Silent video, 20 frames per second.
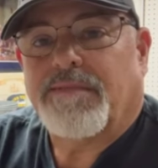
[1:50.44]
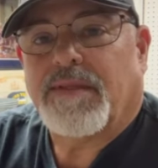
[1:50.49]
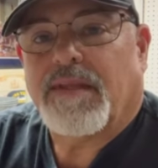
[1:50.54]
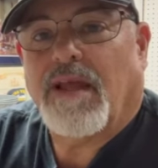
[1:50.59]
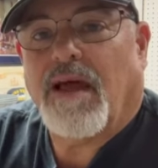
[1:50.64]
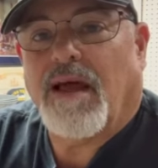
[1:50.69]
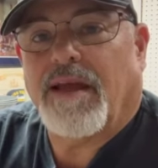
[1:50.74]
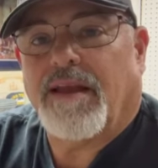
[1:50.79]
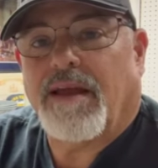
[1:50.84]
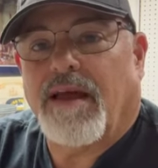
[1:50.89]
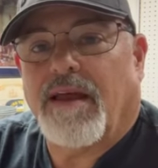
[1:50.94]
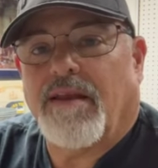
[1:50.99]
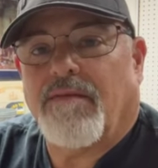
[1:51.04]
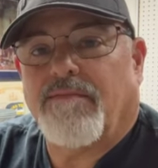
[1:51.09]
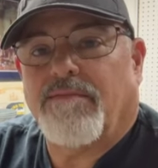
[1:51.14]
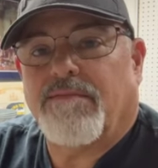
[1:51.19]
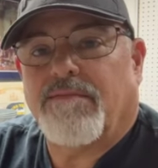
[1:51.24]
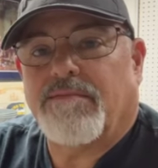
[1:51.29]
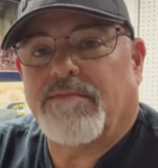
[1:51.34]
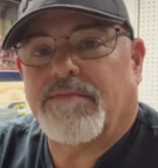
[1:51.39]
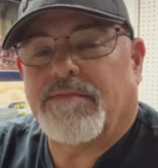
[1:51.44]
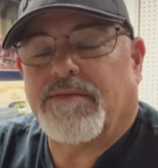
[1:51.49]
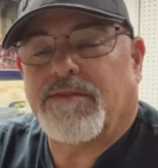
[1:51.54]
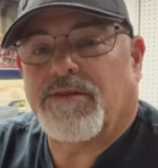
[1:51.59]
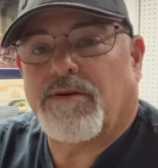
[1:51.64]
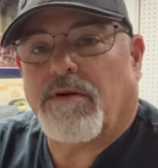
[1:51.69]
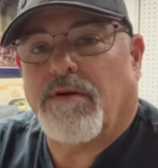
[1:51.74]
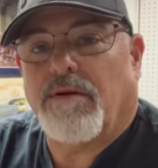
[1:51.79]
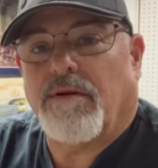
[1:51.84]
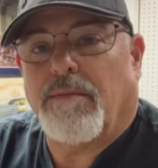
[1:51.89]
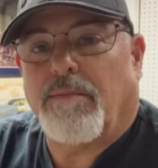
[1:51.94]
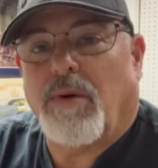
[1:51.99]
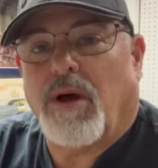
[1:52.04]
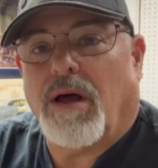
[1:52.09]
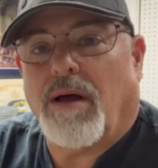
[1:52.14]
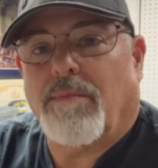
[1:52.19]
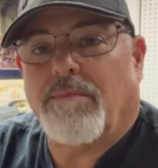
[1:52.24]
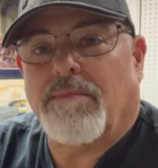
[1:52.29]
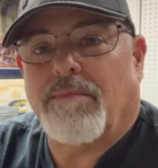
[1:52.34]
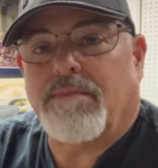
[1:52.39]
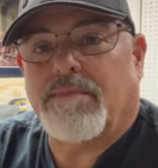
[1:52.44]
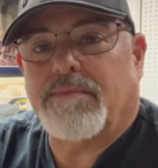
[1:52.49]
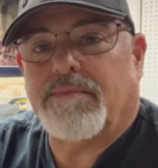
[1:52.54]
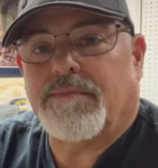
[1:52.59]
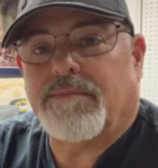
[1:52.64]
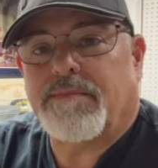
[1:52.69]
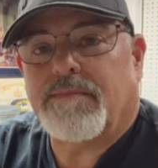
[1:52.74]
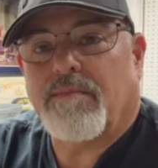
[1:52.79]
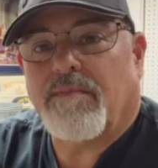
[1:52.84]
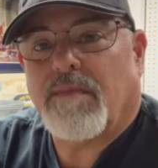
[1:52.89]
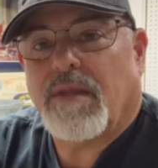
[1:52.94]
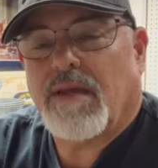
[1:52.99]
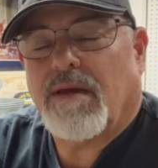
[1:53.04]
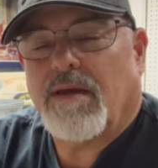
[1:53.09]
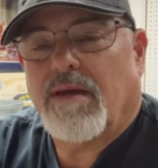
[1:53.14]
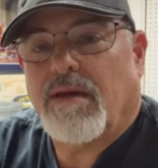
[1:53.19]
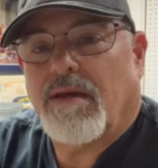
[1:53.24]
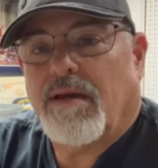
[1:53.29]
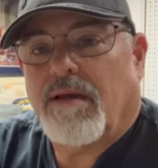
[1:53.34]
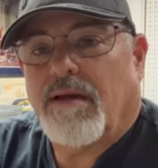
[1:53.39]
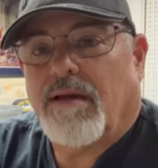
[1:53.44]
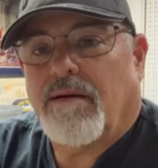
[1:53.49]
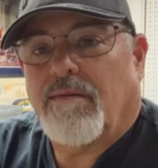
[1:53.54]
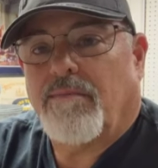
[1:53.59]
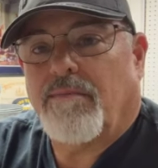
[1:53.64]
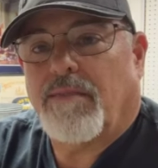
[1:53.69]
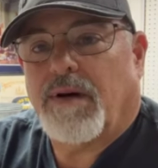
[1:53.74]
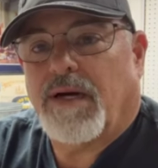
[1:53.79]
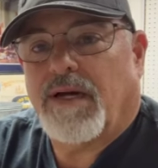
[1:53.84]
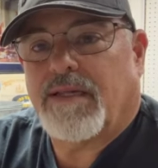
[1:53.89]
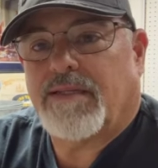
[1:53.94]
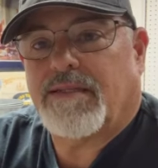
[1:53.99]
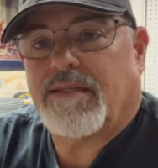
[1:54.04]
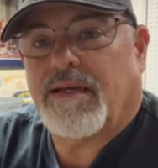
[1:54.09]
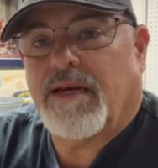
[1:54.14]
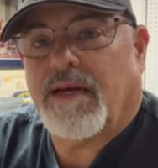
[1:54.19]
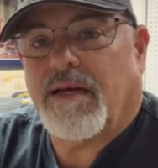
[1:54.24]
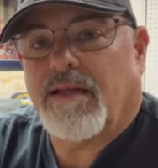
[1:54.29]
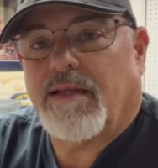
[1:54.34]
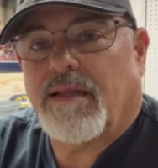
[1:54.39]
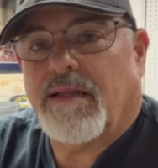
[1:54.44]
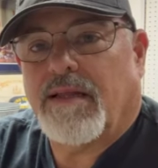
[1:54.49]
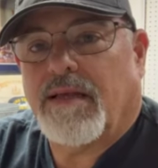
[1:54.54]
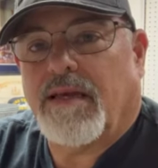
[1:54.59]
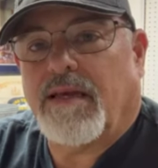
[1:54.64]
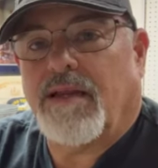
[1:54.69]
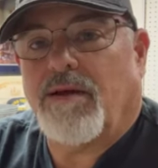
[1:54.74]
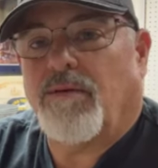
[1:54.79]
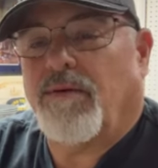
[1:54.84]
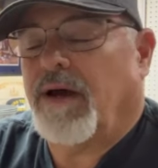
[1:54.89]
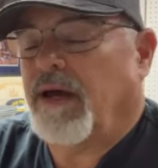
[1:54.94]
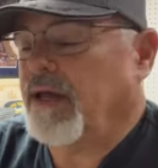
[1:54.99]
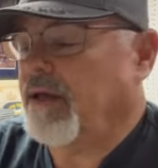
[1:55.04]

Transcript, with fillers: I kind of screwed them up. But uh, anyway,